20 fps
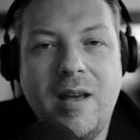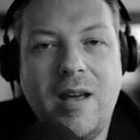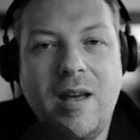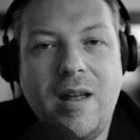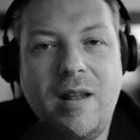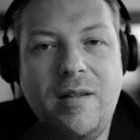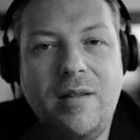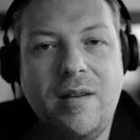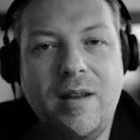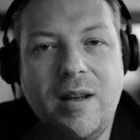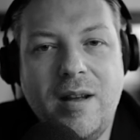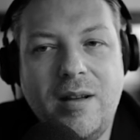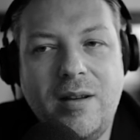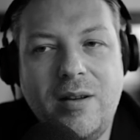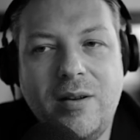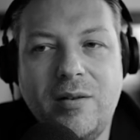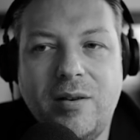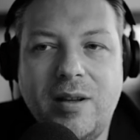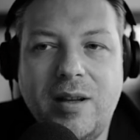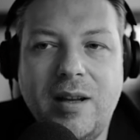And then
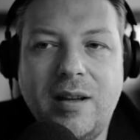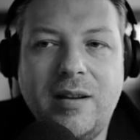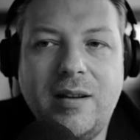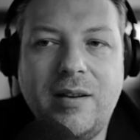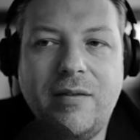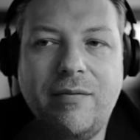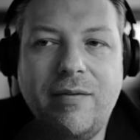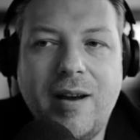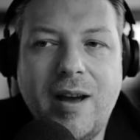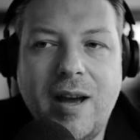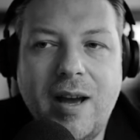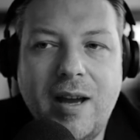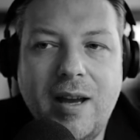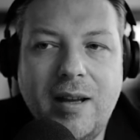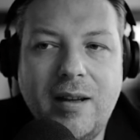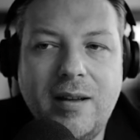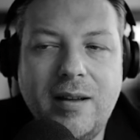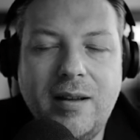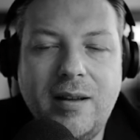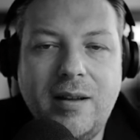you
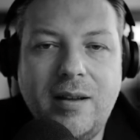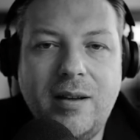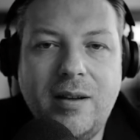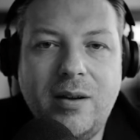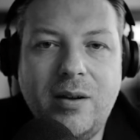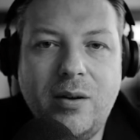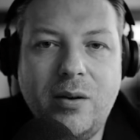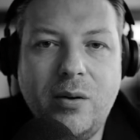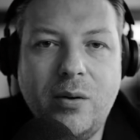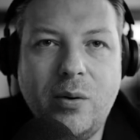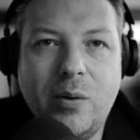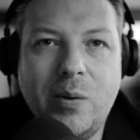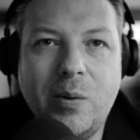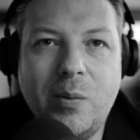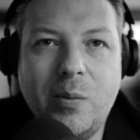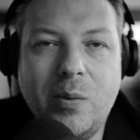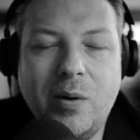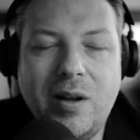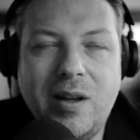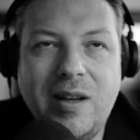identified
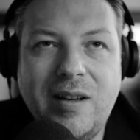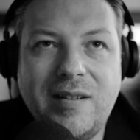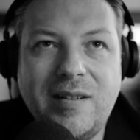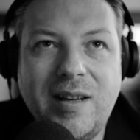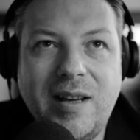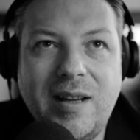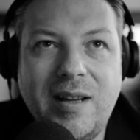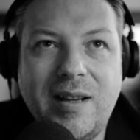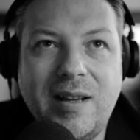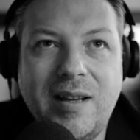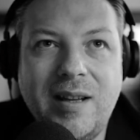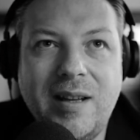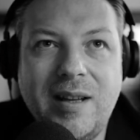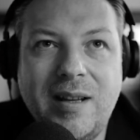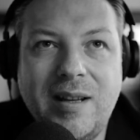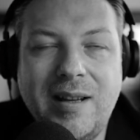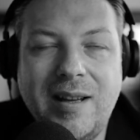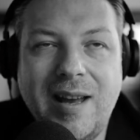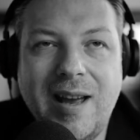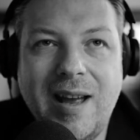what is it
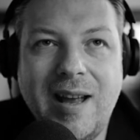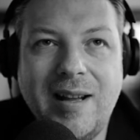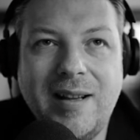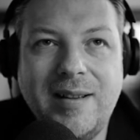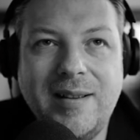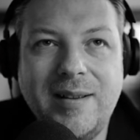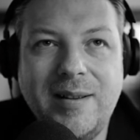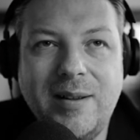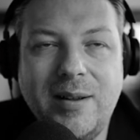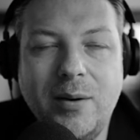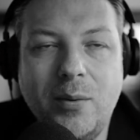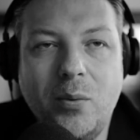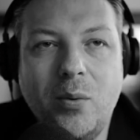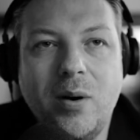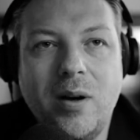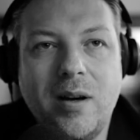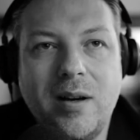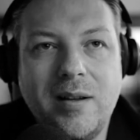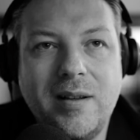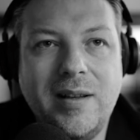that the
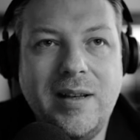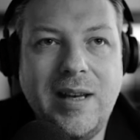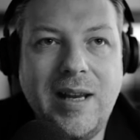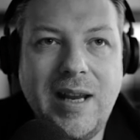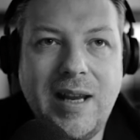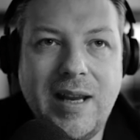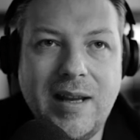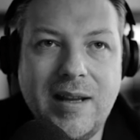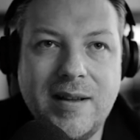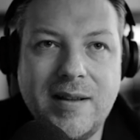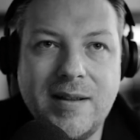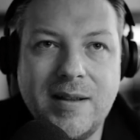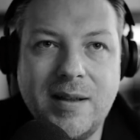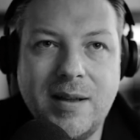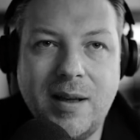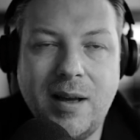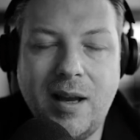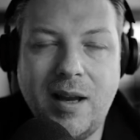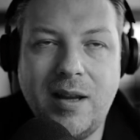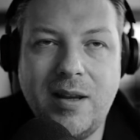world needs.
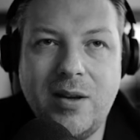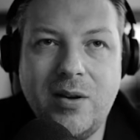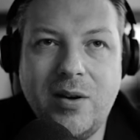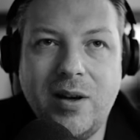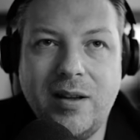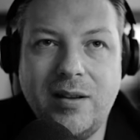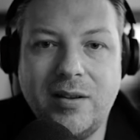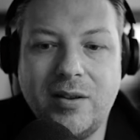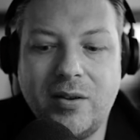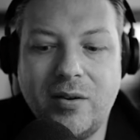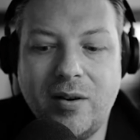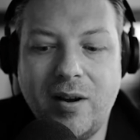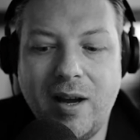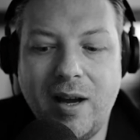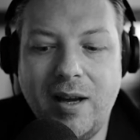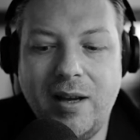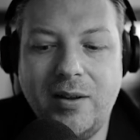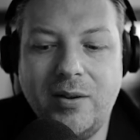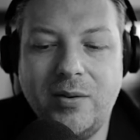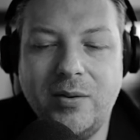And you can
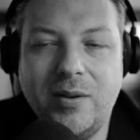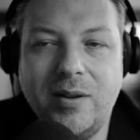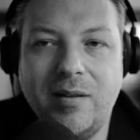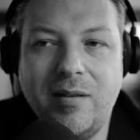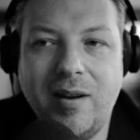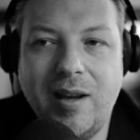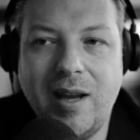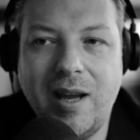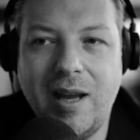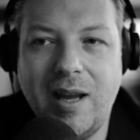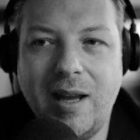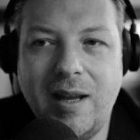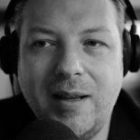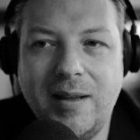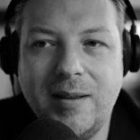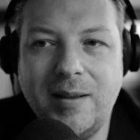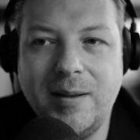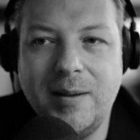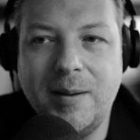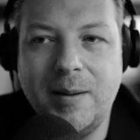try to
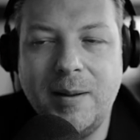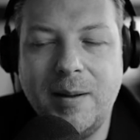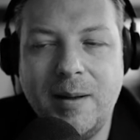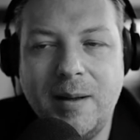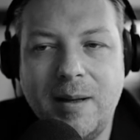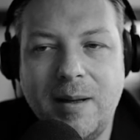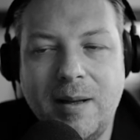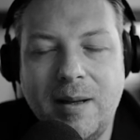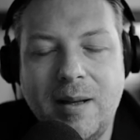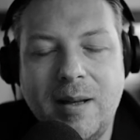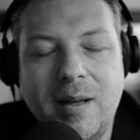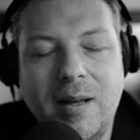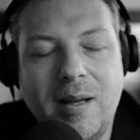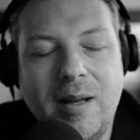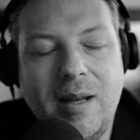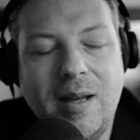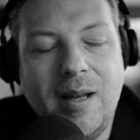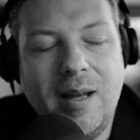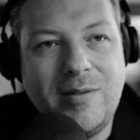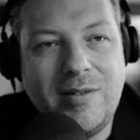create,
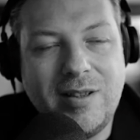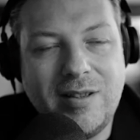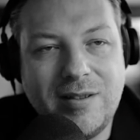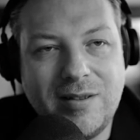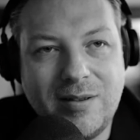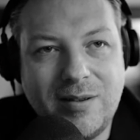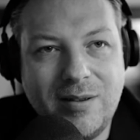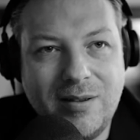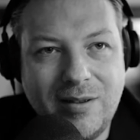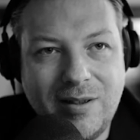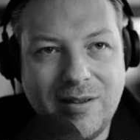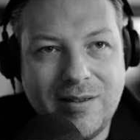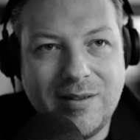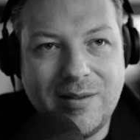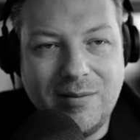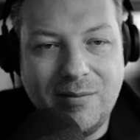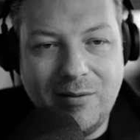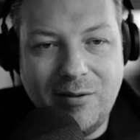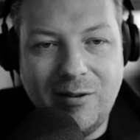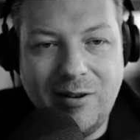just
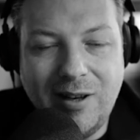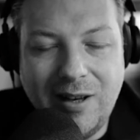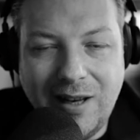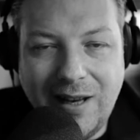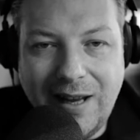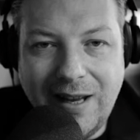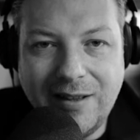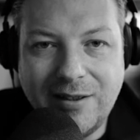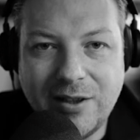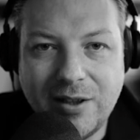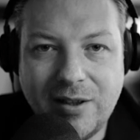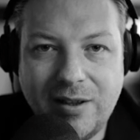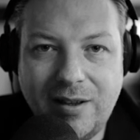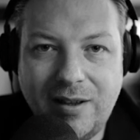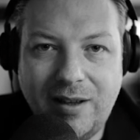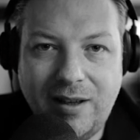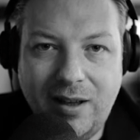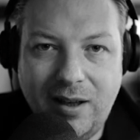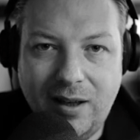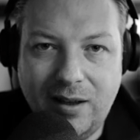
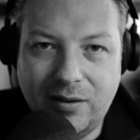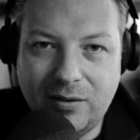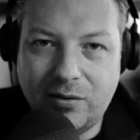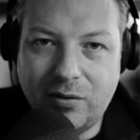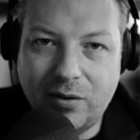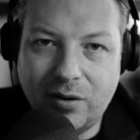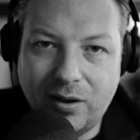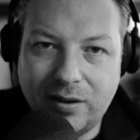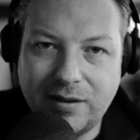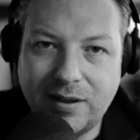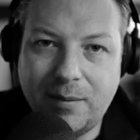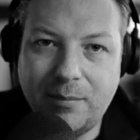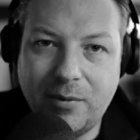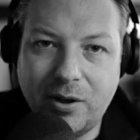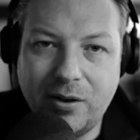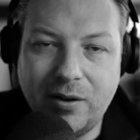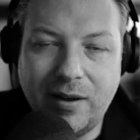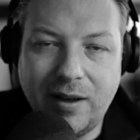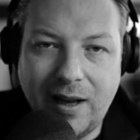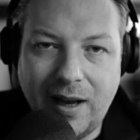literally draw some
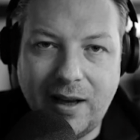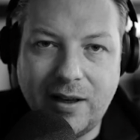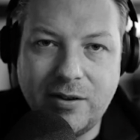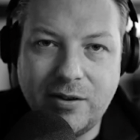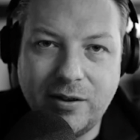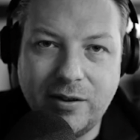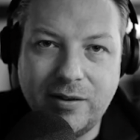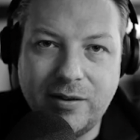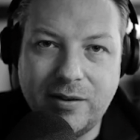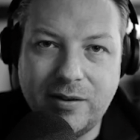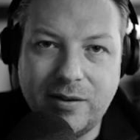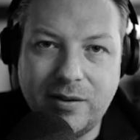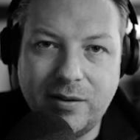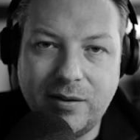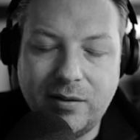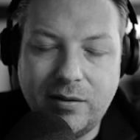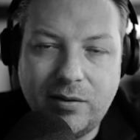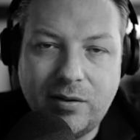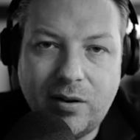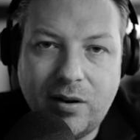connections,
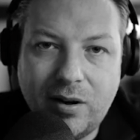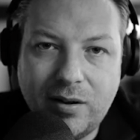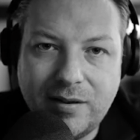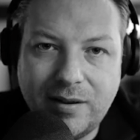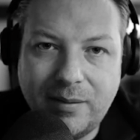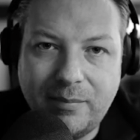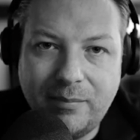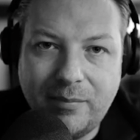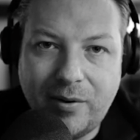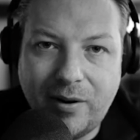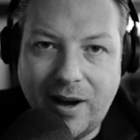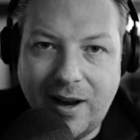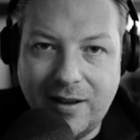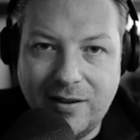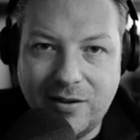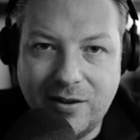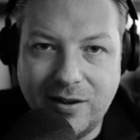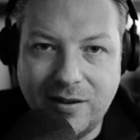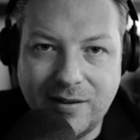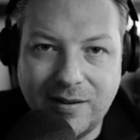draw some
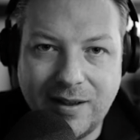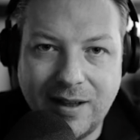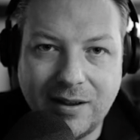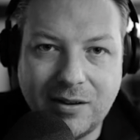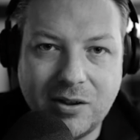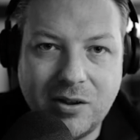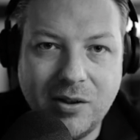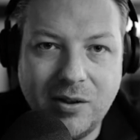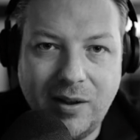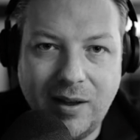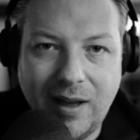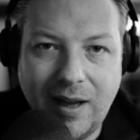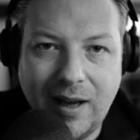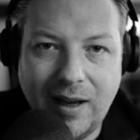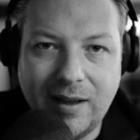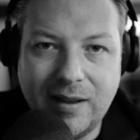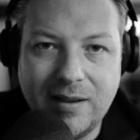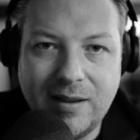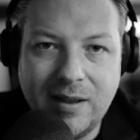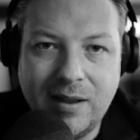branches that
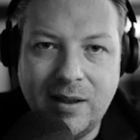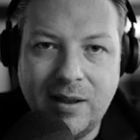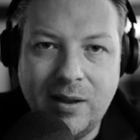connect